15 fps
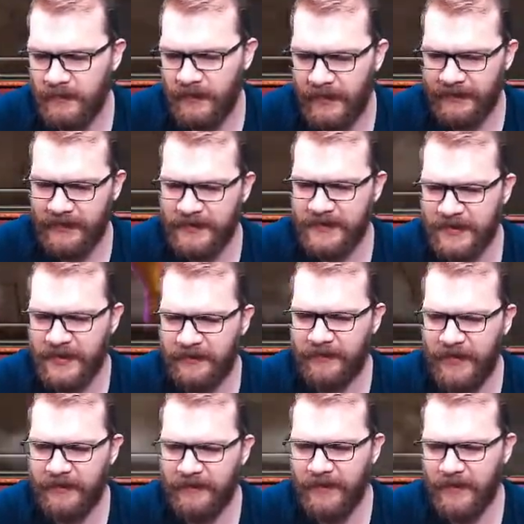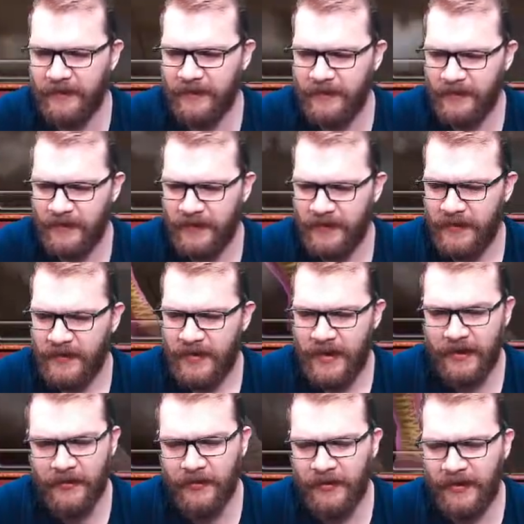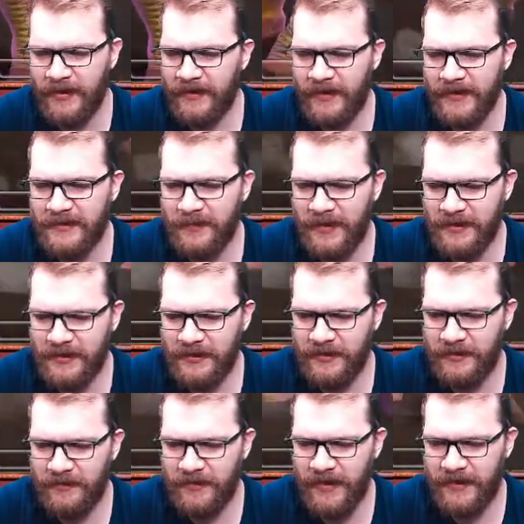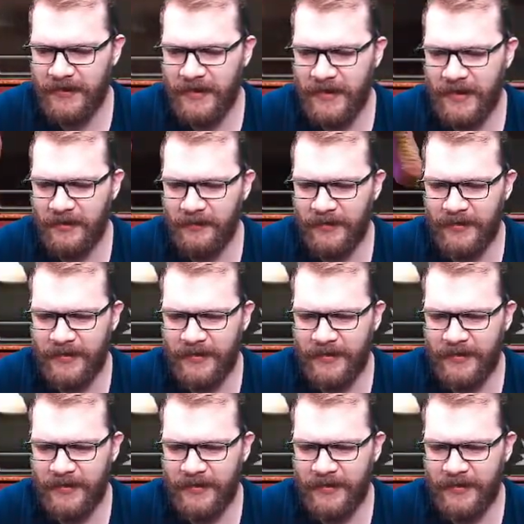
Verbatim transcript: I deserve that view. I could link that spreadsheet to you right now, but